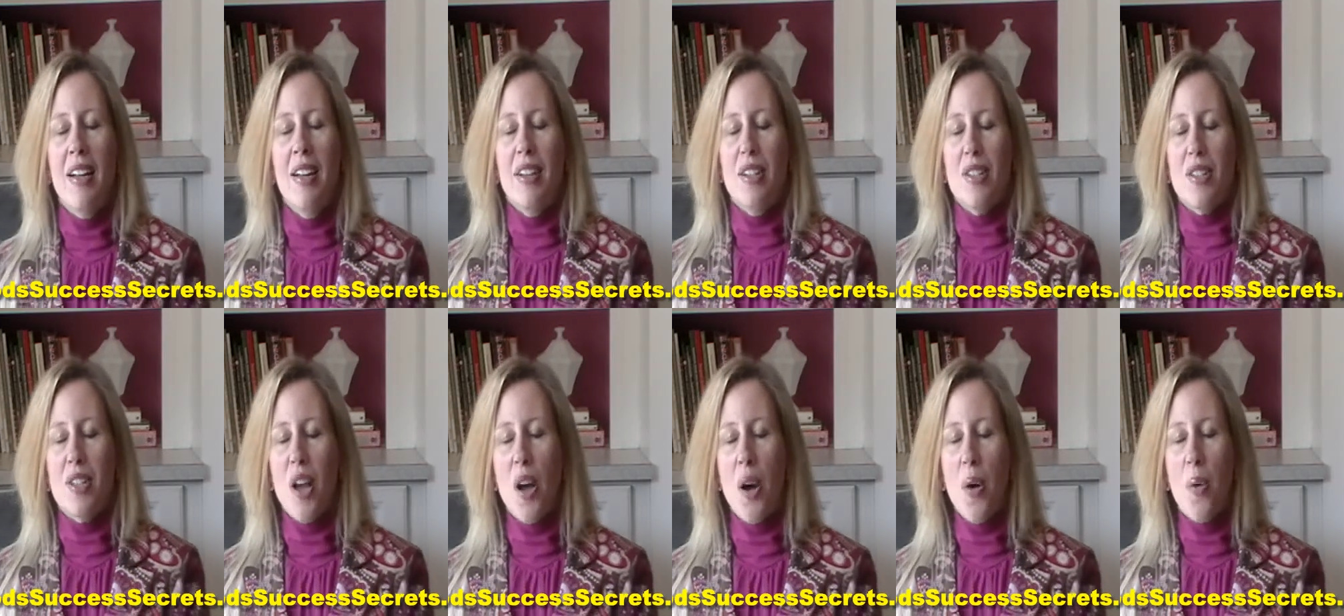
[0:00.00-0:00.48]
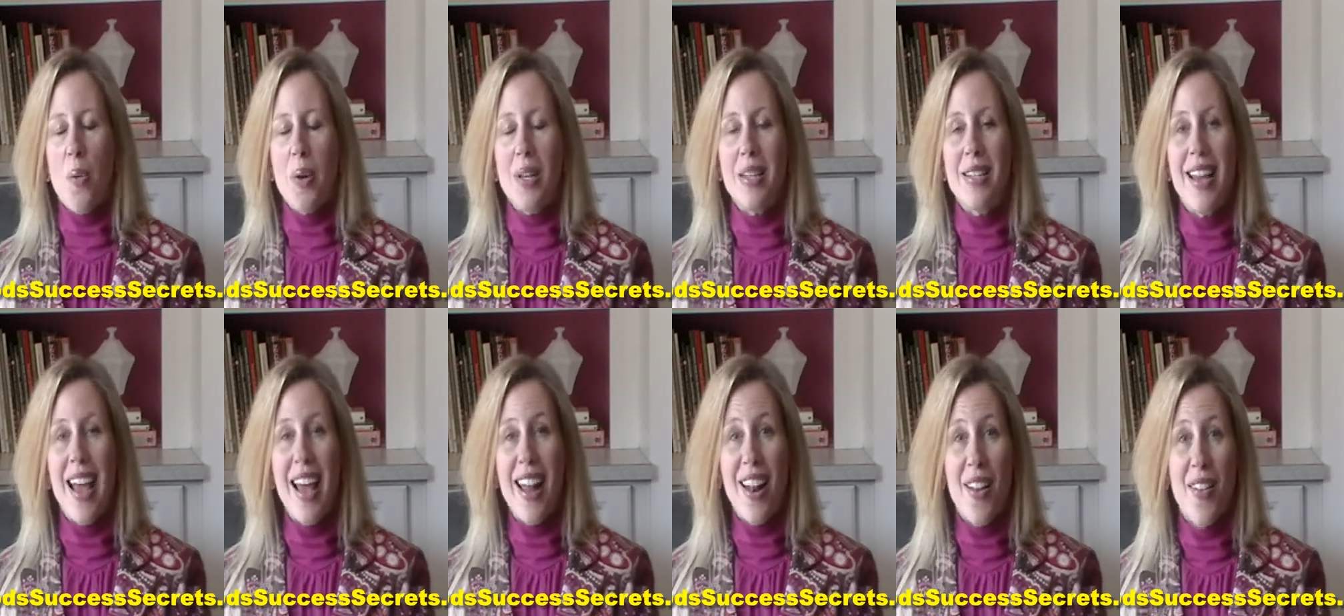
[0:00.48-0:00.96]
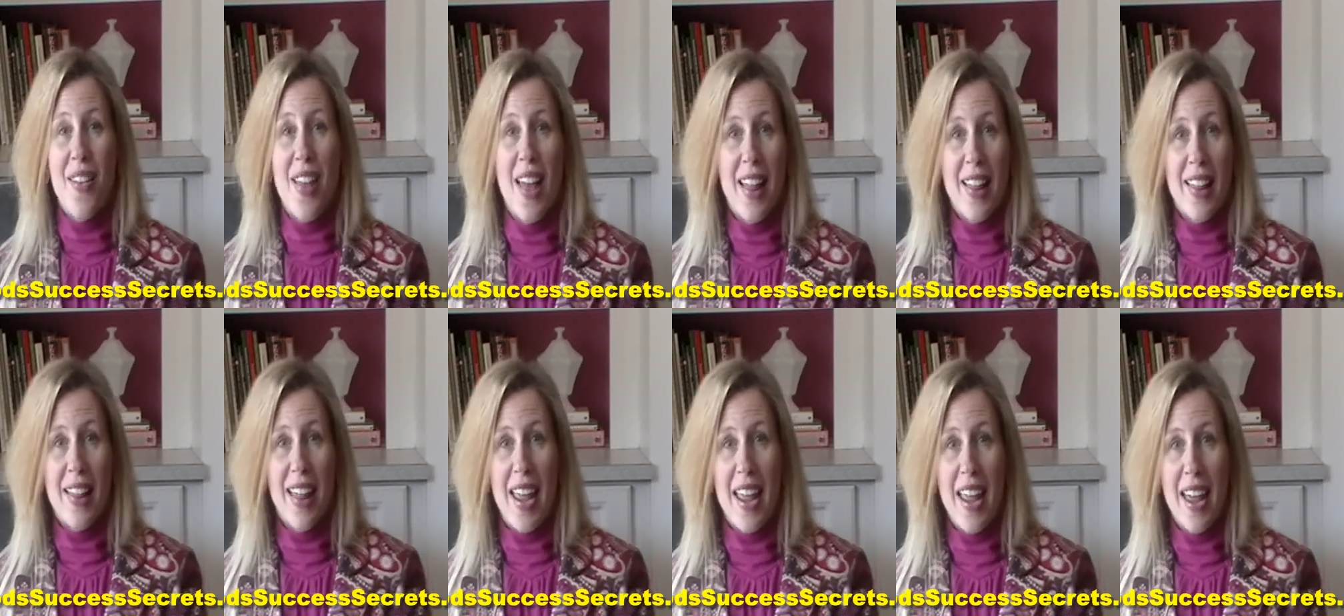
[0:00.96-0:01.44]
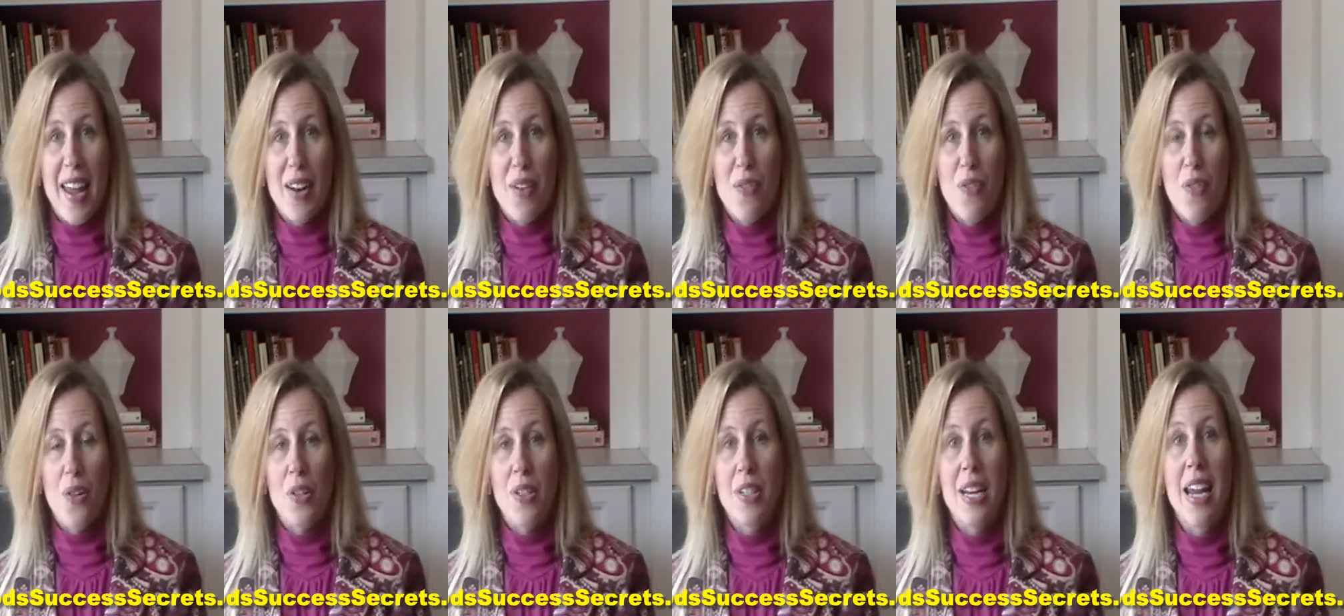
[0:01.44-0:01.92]
So we sat on that land
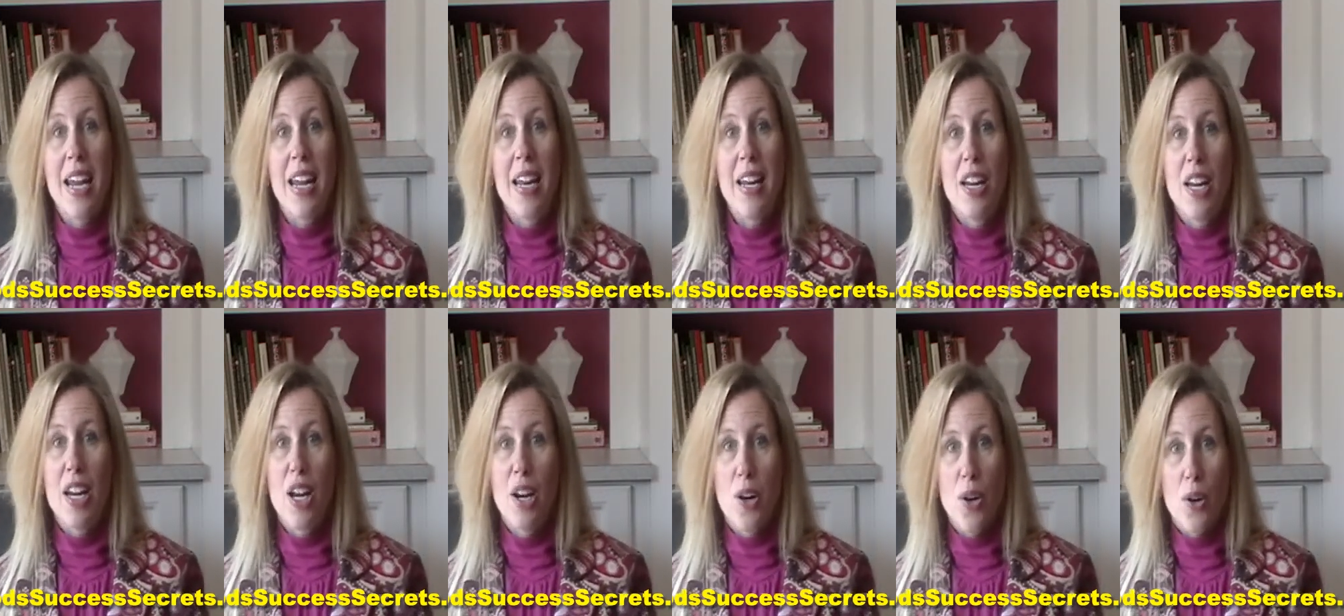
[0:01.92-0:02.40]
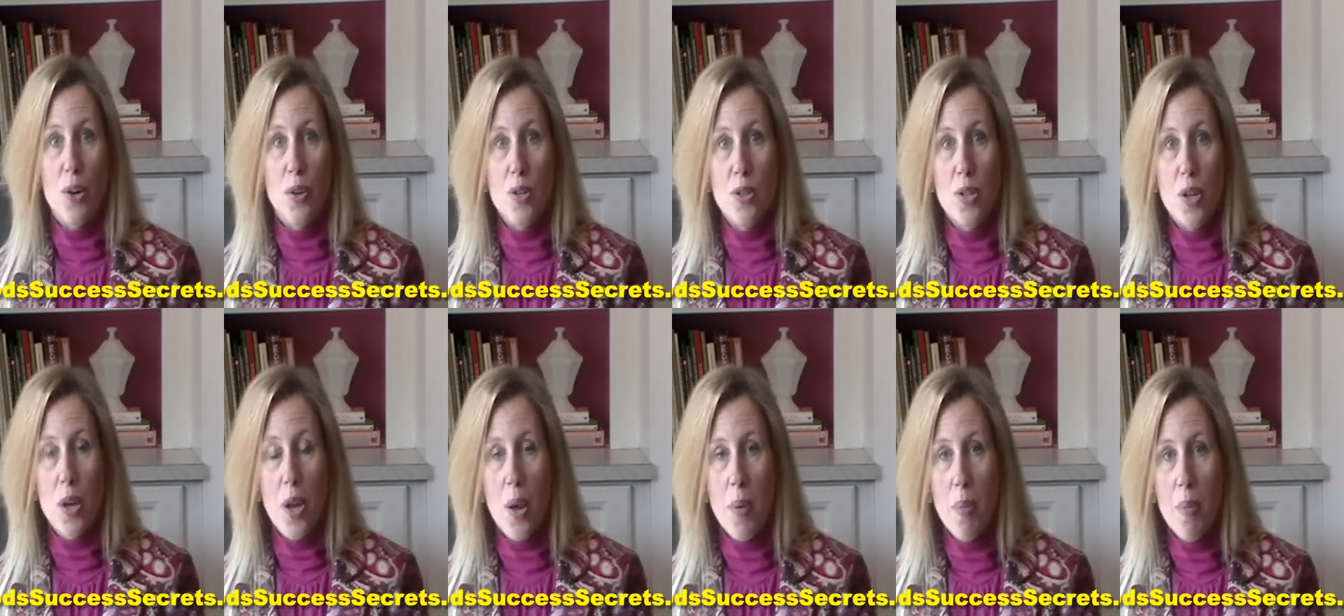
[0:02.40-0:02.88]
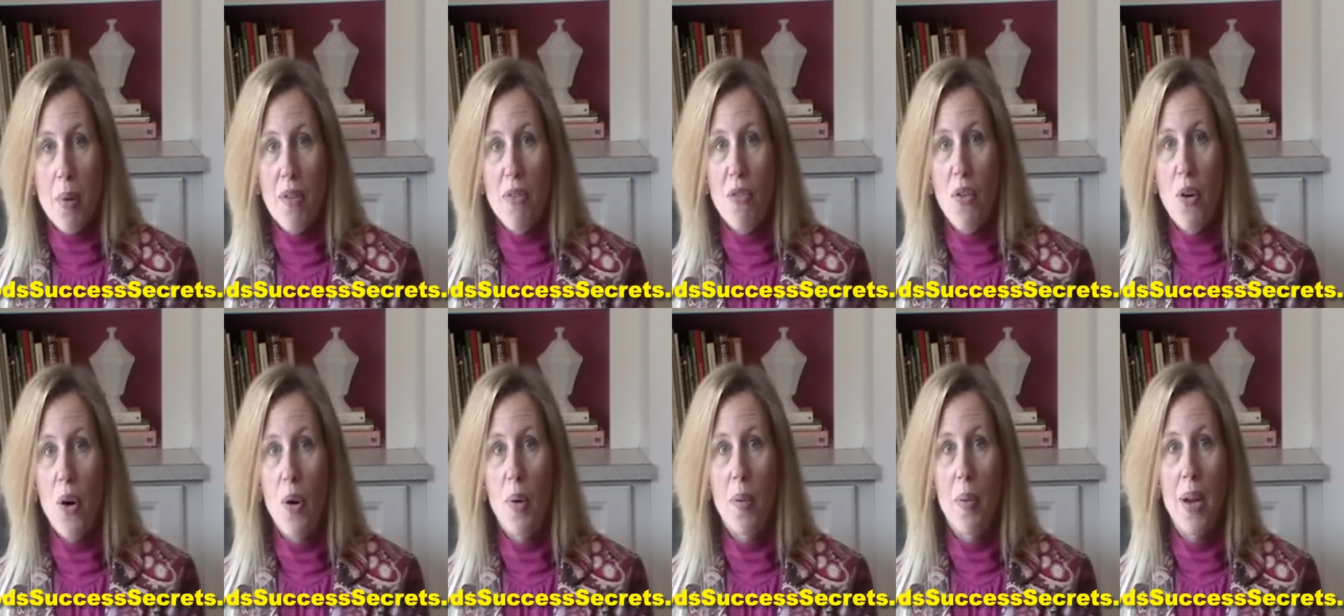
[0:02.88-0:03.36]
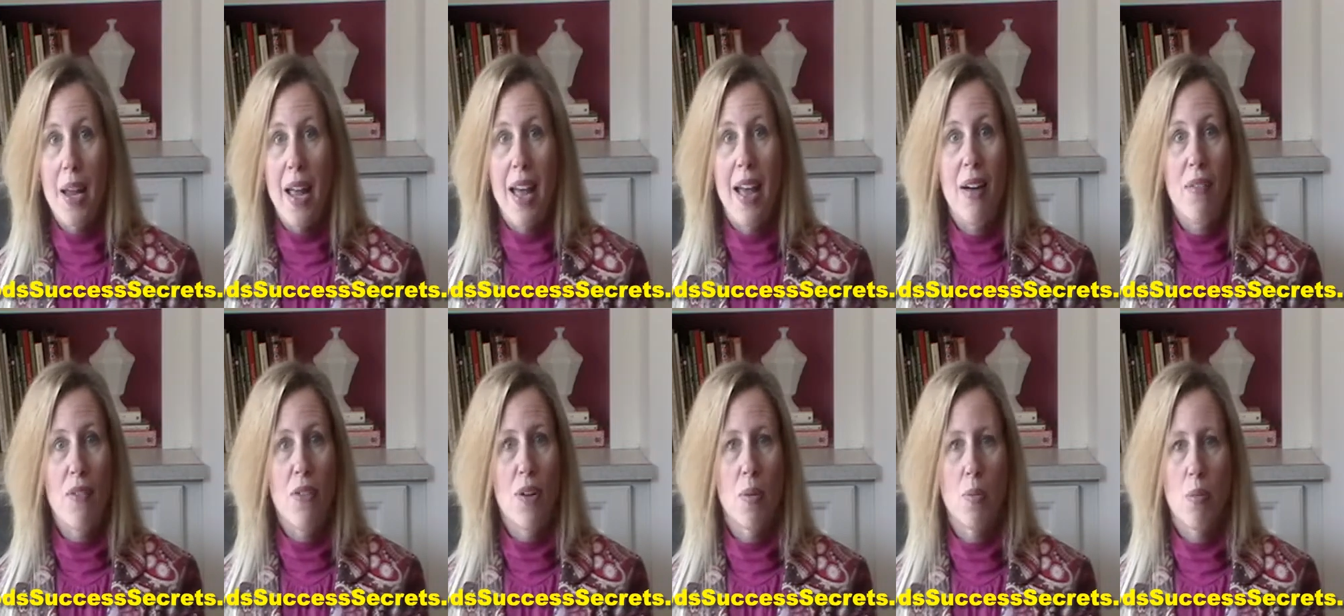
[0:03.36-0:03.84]
for 10 years before we
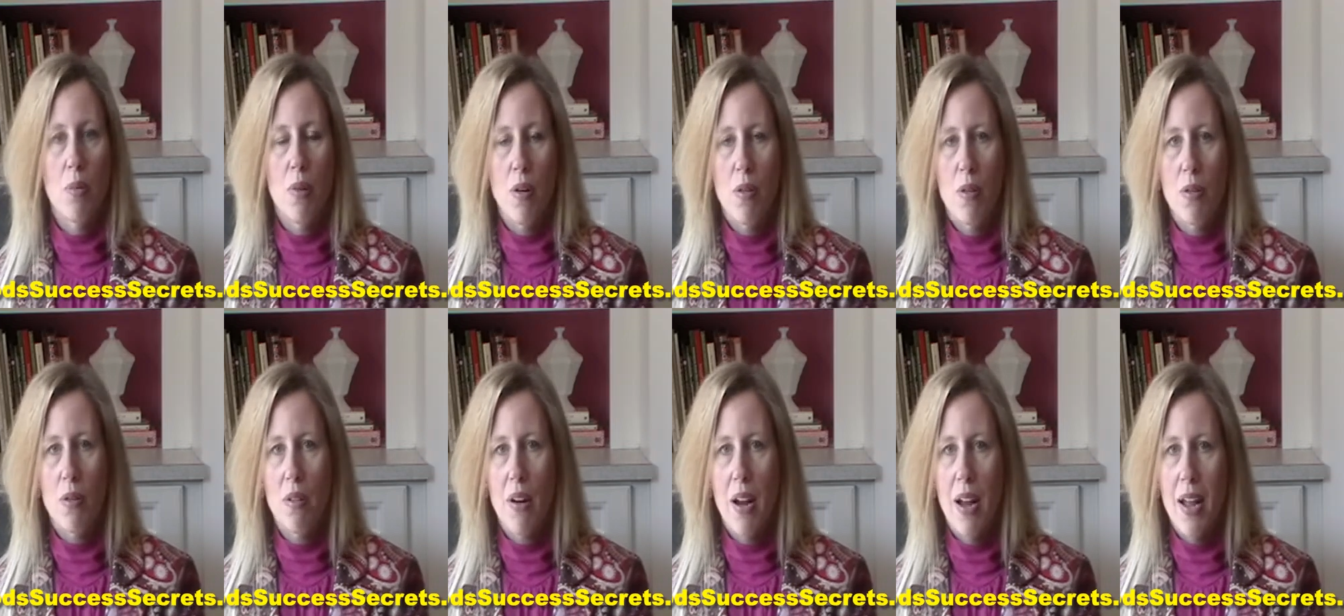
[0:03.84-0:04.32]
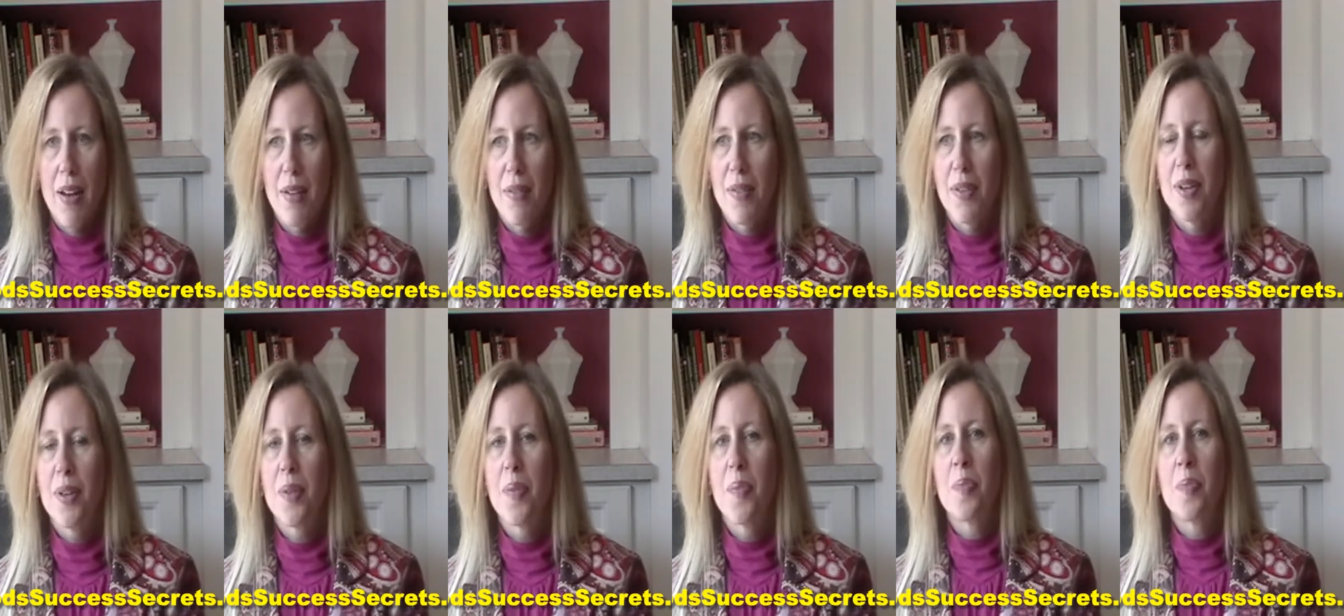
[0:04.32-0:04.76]
ever broke ground.